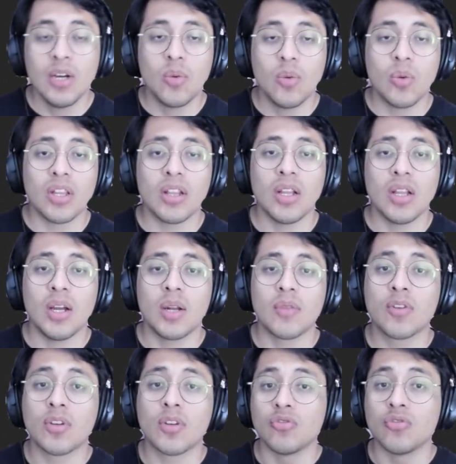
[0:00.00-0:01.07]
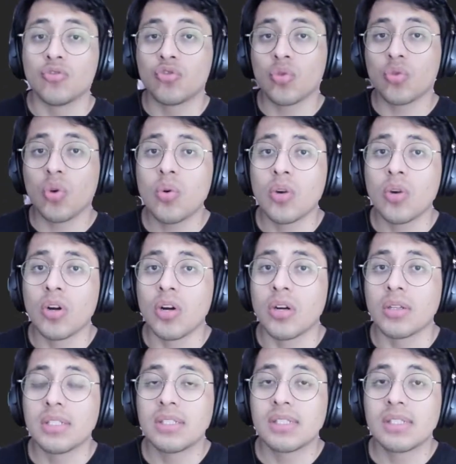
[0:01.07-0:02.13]
with a lot of control
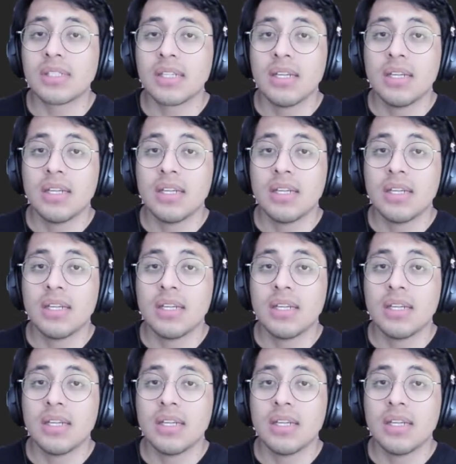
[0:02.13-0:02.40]
cards